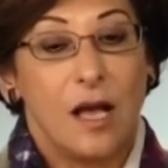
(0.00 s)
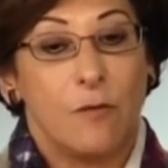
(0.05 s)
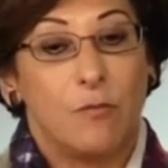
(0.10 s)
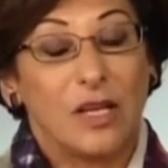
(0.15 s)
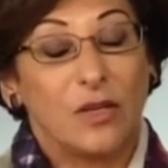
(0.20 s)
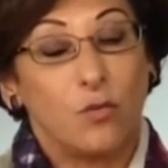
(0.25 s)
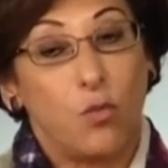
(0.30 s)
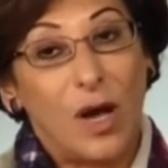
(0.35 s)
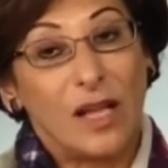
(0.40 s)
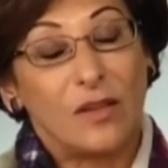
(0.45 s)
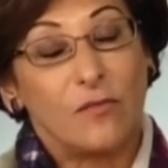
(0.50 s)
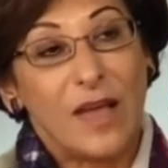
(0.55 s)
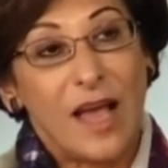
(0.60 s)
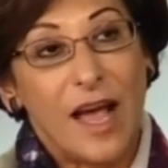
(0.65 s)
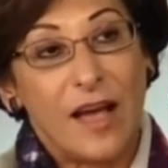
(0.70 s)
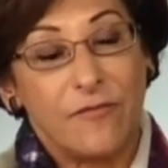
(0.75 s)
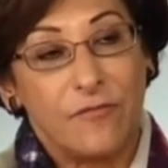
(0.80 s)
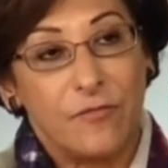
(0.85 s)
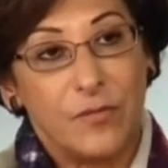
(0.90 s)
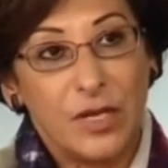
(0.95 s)
But what we
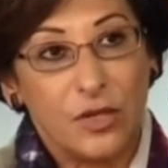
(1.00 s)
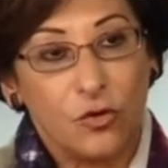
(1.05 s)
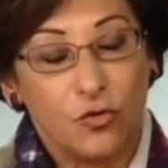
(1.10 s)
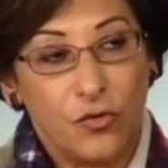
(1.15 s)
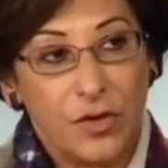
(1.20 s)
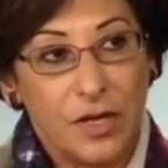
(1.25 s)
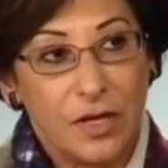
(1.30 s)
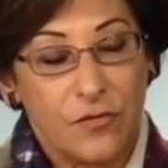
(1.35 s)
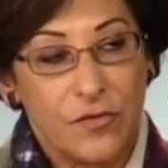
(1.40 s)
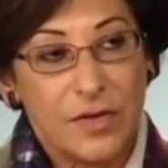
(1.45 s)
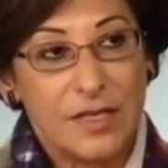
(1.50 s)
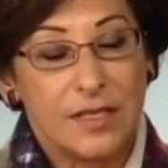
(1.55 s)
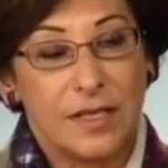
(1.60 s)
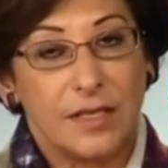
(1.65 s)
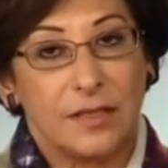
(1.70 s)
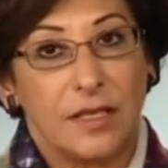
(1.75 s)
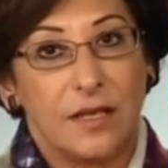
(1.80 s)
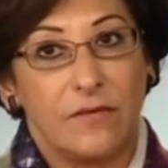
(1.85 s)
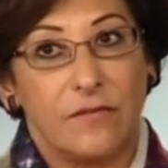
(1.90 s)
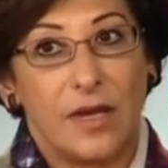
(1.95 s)
have been doing
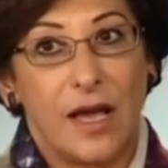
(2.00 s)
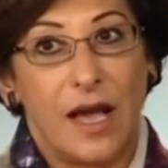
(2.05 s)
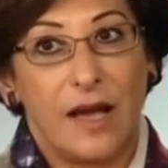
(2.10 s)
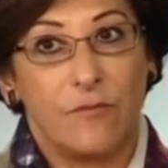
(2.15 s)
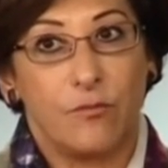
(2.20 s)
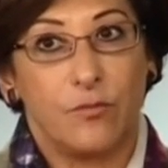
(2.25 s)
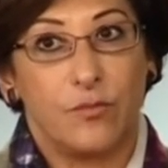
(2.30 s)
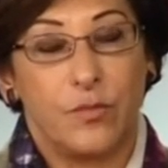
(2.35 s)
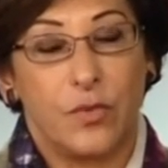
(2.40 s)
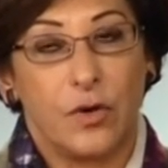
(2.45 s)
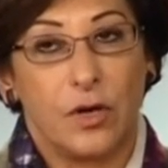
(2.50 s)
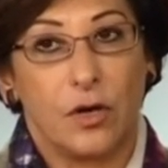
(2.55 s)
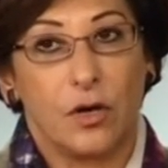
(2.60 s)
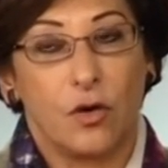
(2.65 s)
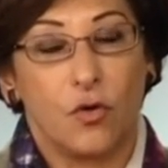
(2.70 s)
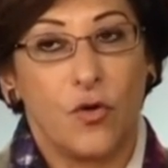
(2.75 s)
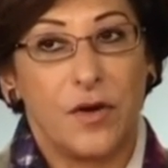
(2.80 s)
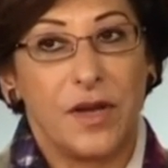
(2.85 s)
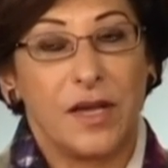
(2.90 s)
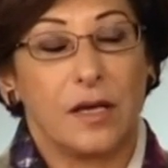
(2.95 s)
recently, we have uh,
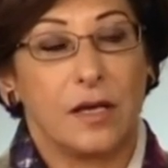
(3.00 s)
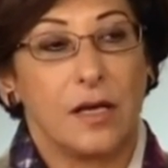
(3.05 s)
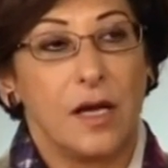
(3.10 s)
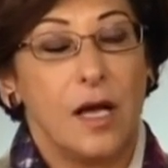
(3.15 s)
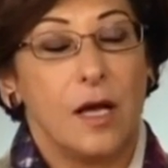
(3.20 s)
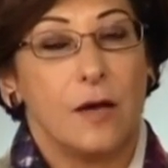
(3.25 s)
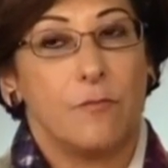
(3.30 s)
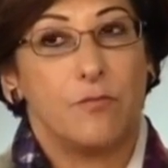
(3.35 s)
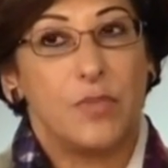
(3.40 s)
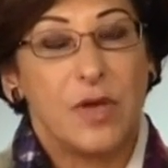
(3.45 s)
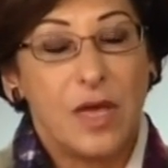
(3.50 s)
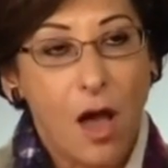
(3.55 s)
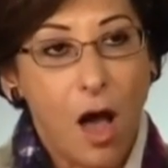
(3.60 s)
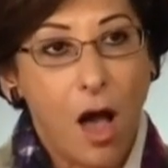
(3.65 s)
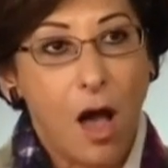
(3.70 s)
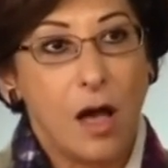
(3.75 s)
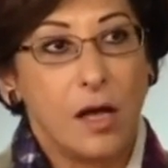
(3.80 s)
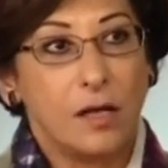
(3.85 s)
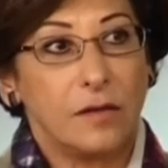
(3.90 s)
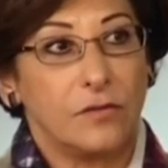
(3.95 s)
going
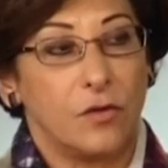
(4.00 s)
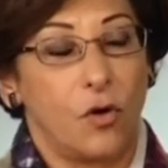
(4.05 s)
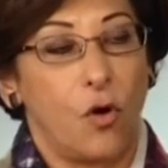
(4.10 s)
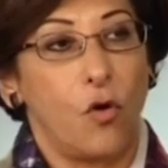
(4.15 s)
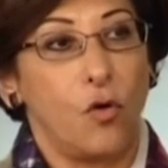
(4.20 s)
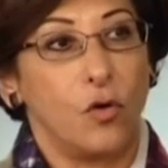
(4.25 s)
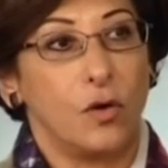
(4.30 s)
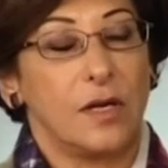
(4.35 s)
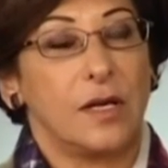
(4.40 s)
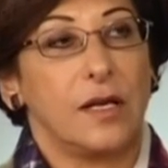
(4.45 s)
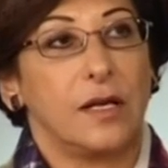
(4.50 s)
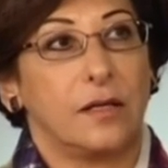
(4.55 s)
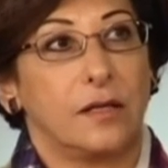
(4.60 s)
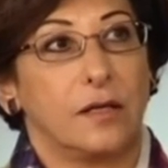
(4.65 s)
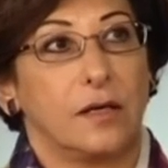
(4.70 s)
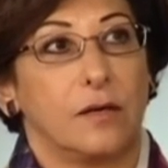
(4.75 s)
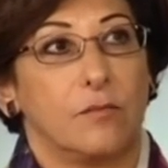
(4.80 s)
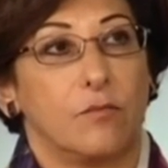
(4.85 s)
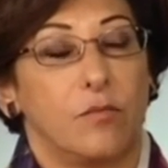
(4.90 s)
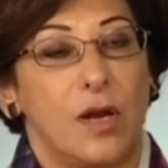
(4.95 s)
beyond only
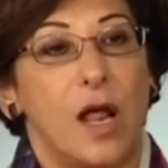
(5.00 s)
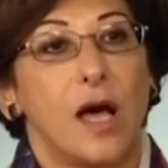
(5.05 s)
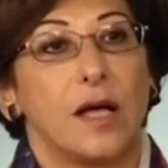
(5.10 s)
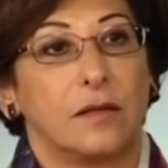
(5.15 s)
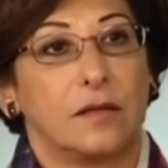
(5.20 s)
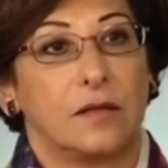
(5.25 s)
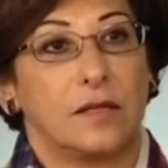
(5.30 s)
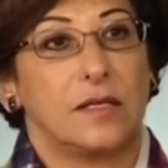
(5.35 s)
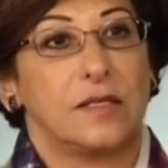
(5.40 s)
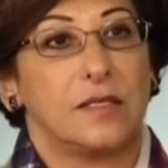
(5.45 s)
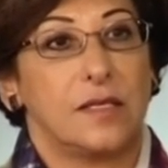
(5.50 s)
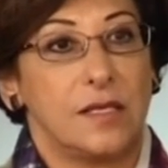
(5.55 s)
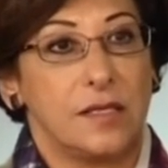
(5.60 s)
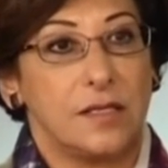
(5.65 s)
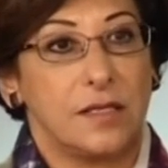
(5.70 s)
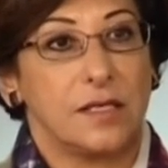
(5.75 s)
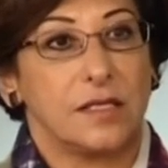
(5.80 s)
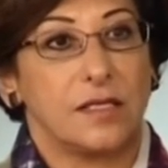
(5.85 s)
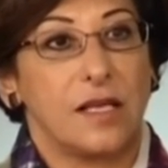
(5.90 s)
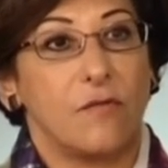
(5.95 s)
the blood
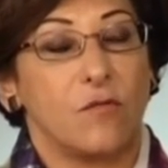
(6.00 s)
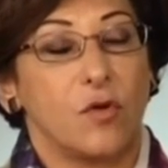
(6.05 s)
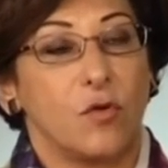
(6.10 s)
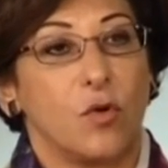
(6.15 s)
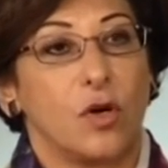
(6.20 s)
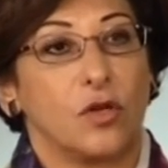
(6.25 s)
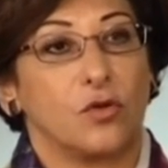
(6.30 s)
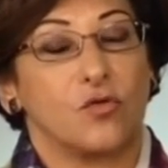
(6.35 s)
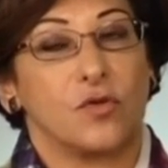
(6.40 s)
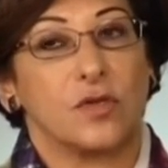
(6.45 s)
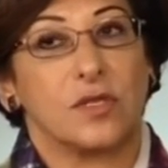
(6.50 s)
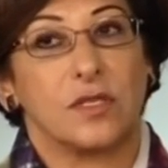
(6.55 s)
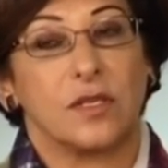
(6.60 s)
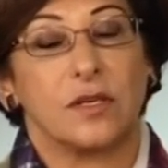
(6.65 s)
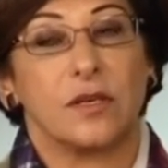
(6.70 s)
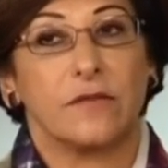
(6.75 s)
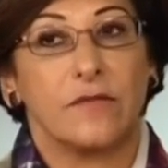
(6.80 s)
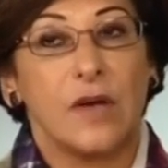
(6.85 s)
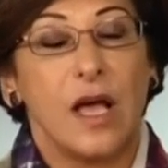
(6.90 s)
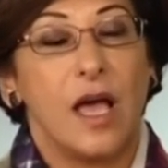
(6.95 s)
diseases and we want to
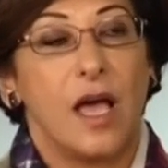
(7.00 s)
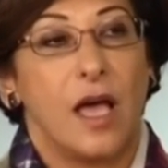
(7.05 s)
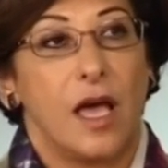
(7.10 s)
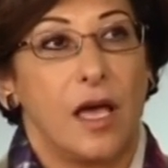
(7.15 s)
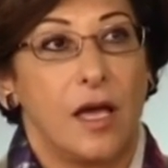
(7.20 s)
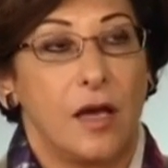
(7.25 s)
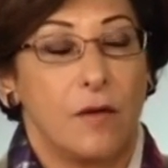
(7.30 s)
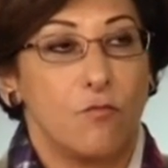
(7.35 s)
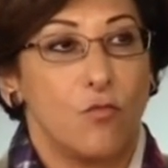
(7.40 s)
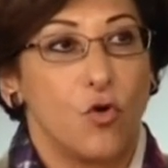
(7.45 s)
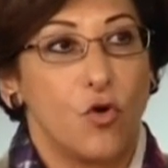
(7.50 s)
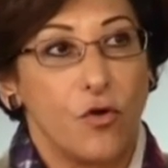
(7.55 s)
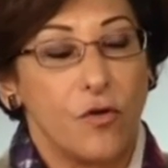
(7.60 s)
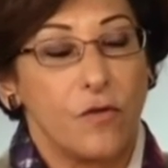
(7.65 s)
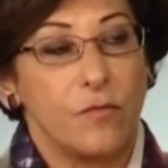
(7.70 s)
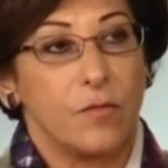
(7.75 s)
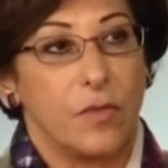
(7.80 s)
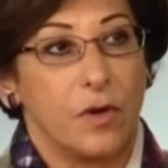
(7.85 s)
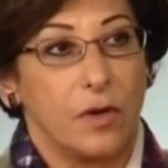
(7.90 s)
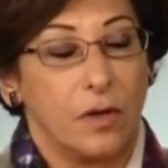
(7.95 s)
serve a
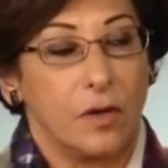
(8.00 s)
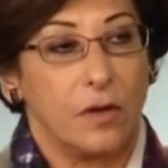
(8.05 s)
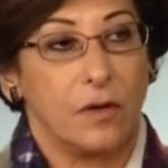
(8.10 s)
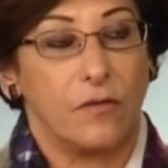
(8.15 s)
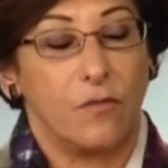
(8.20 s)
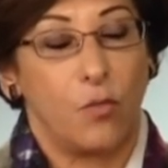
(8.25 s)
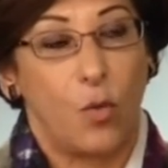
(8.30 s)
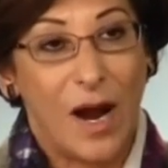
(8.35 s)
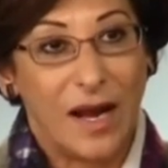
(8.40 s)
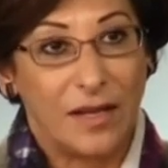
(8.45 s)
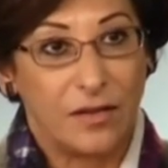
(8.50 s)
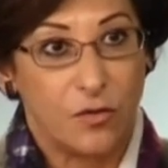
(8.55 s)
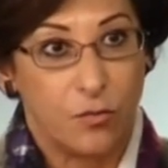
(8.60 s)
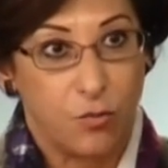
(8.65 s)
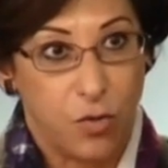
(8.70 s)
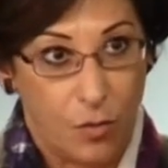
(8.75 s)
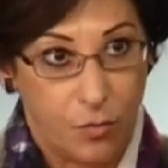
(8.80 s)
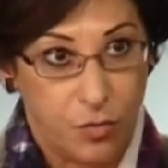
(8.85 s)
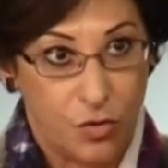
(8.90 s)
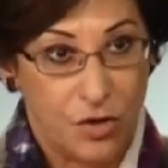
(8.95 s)
more uh, wider
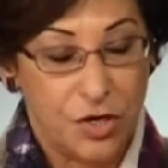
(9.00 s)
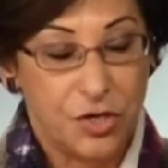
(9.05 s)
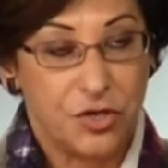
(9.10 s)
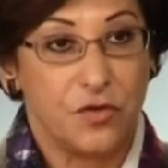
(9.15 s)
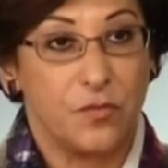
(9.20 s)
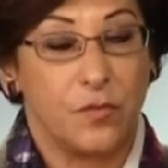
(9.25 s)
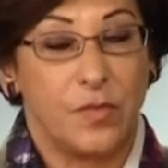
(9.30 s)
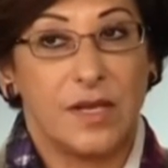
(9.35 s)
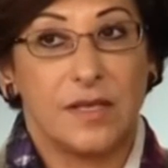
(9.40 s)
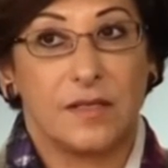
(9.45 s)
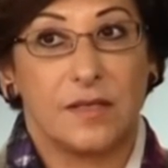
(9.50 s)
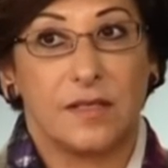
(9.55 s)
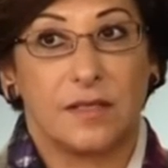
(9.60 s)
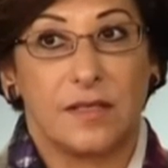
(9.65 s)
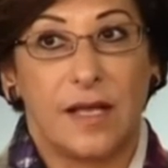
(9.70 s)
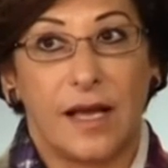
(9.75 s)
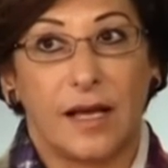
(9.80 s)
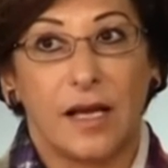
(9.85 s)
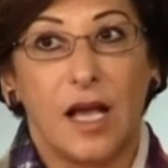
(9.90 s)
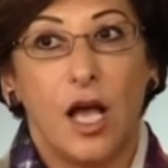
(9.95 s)
population
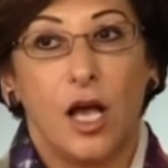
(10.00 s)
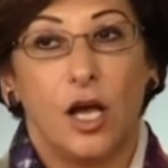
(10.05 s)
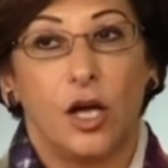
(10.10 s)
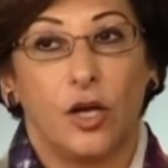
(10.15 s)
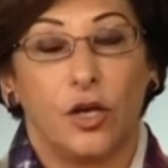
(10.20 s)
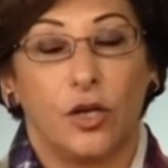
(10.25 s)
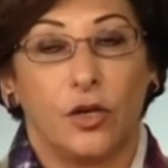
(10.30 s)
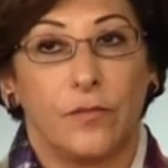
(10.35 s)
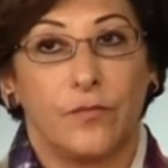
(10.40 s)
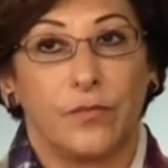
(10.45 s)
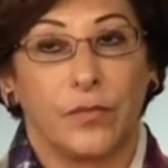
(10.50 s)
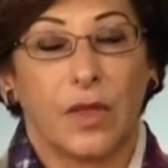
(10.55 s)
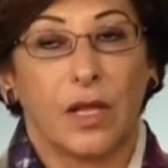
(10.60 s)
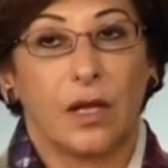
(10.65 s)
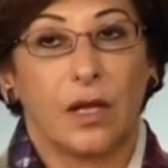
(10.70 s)
basis, like um,